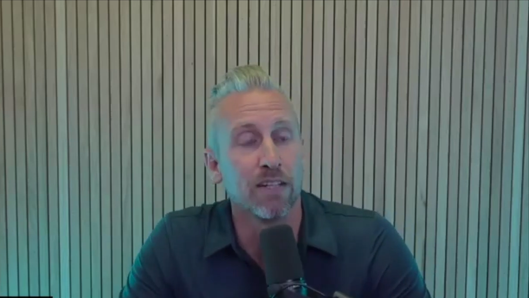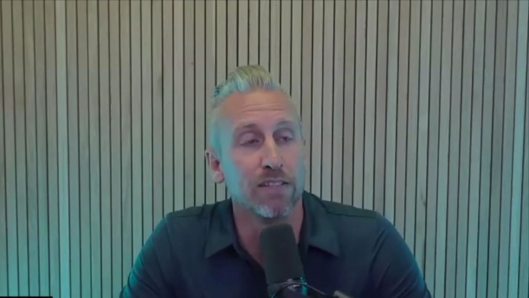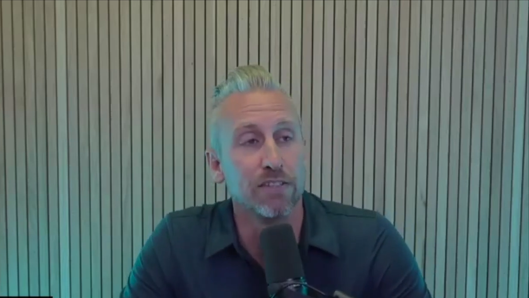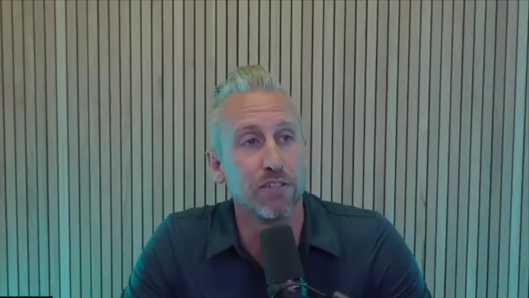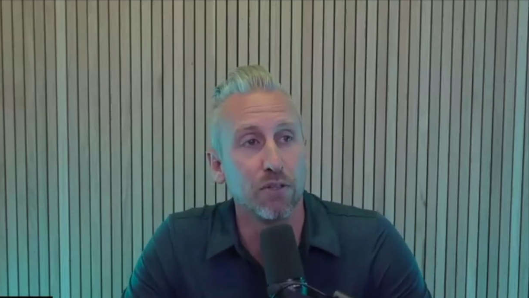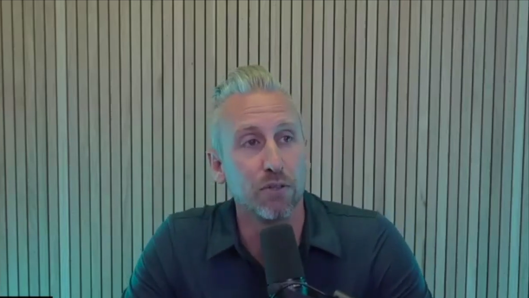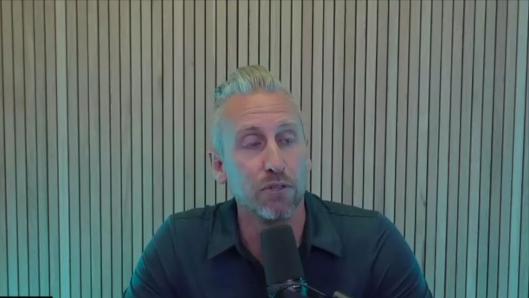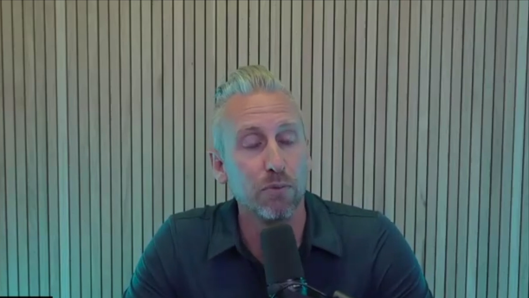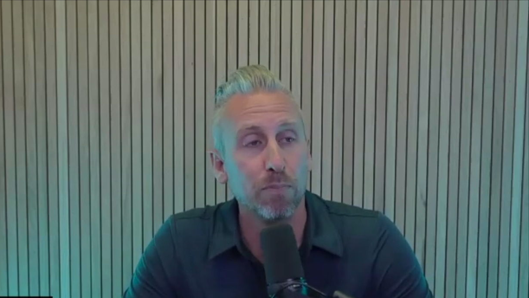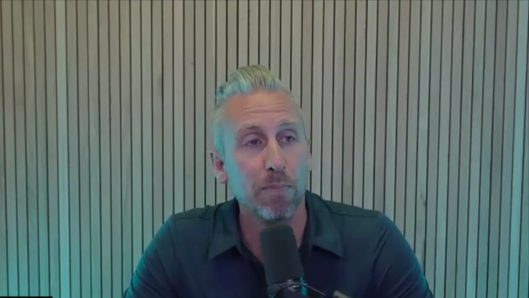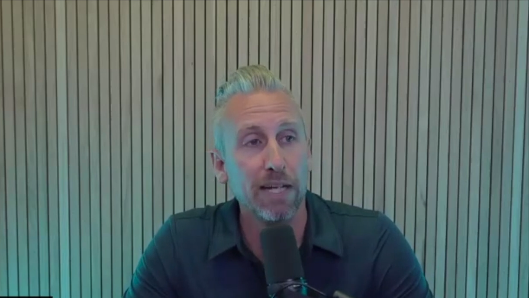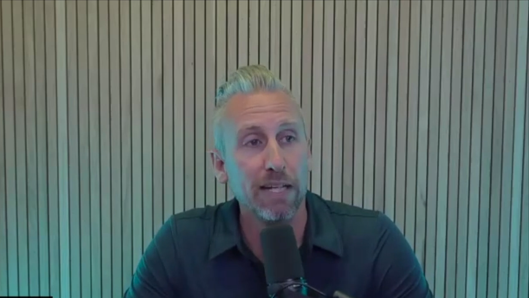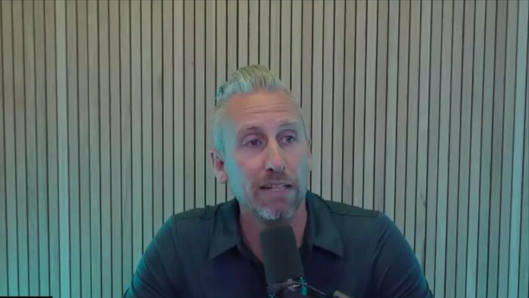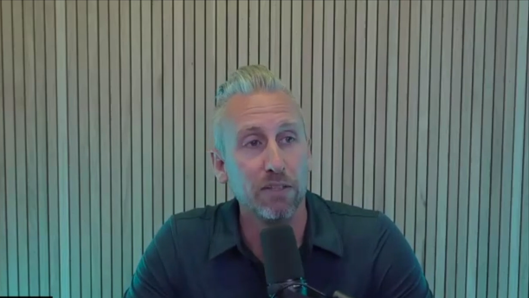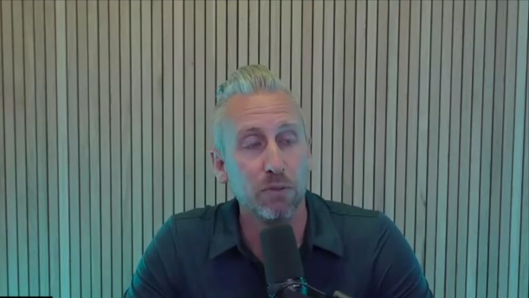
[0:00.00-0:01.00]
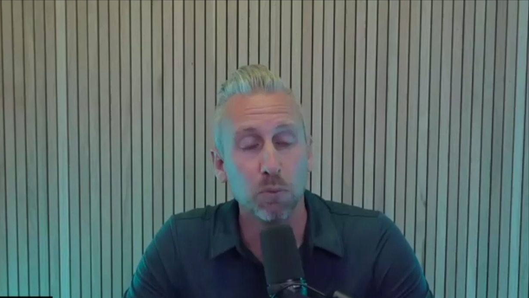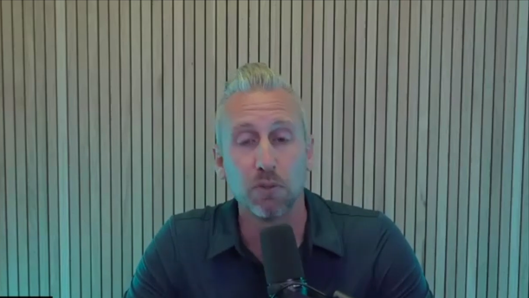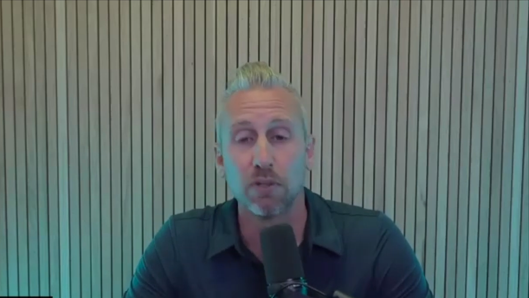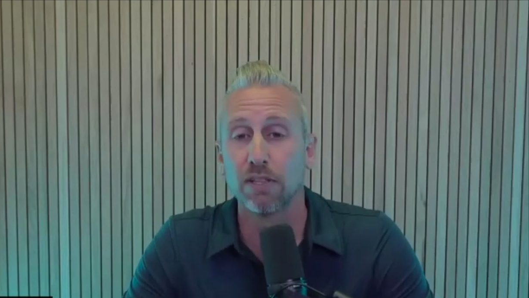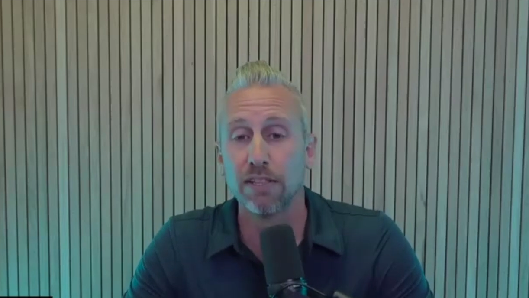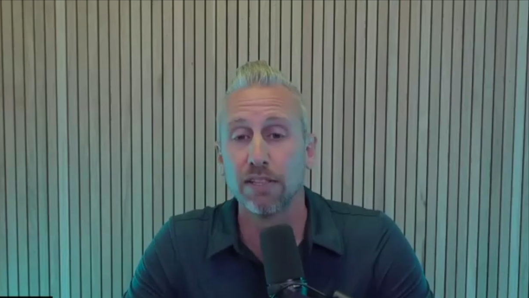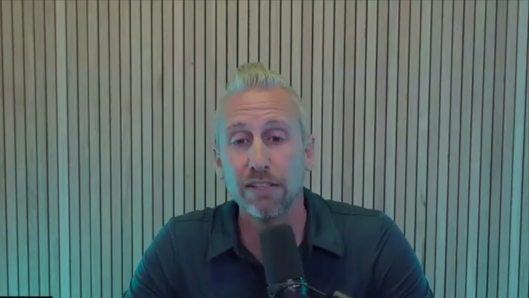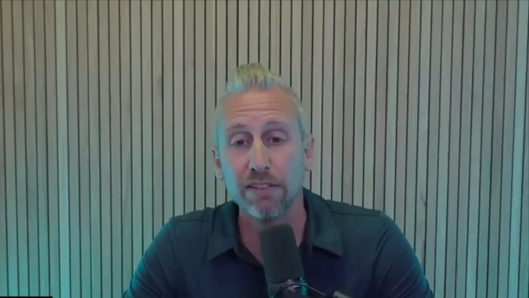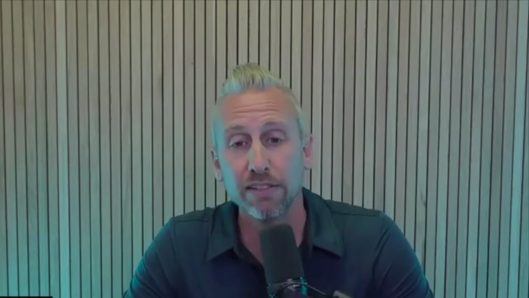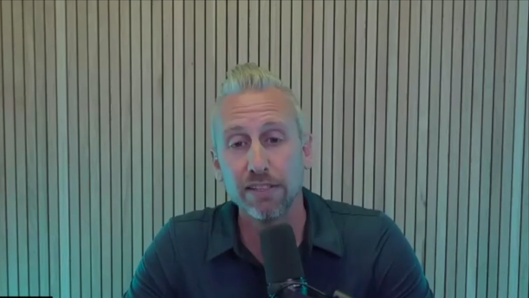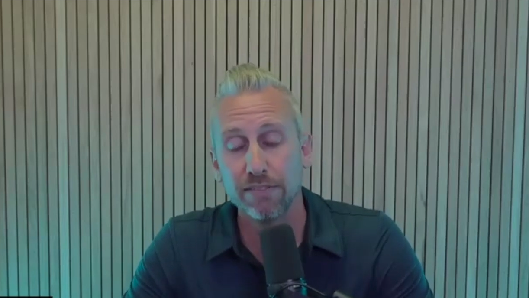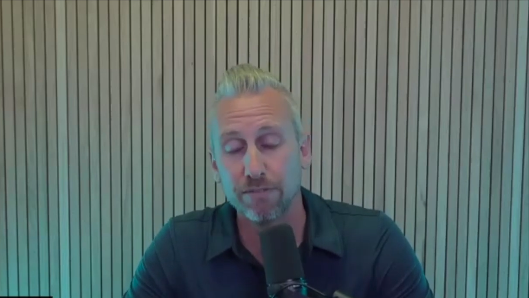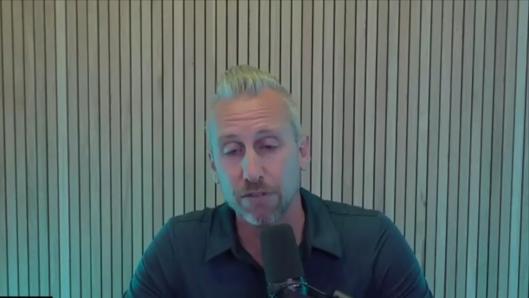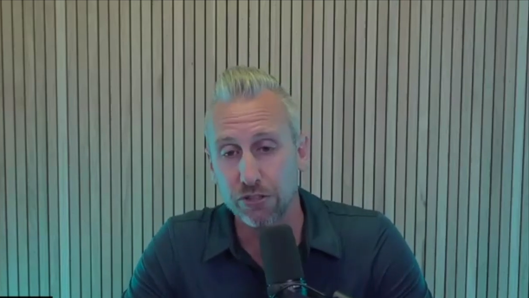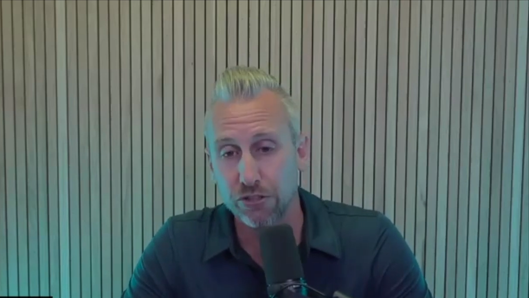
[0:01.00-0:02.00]
So you will clearly
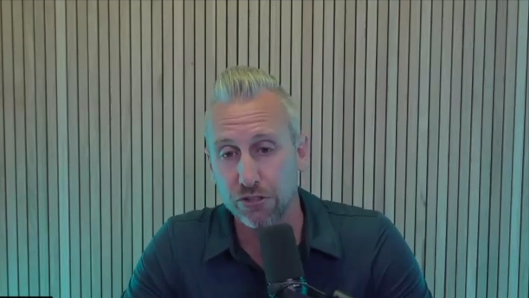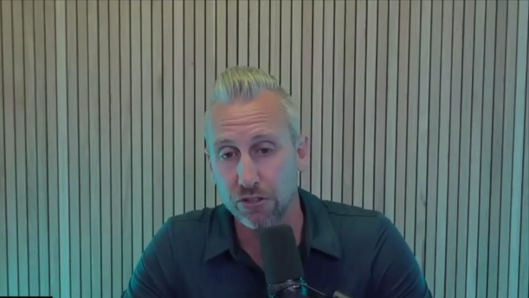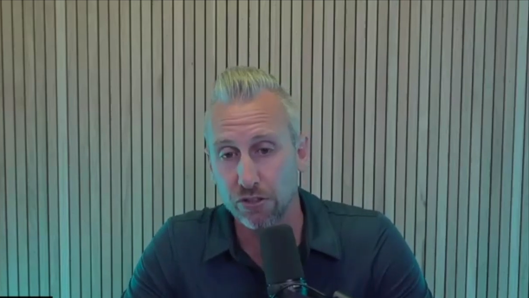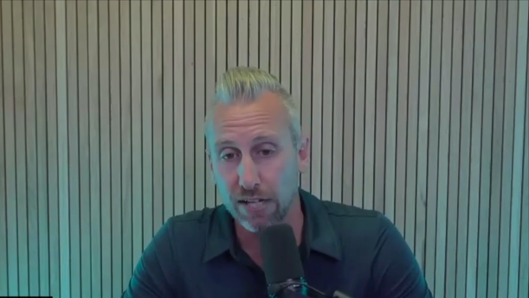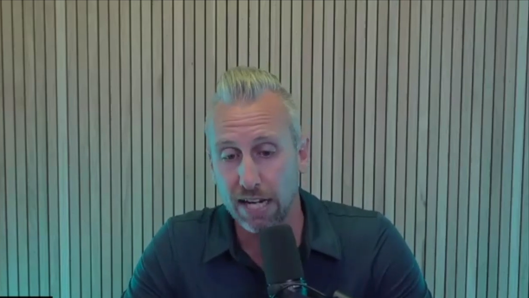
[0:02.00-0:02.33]
for sure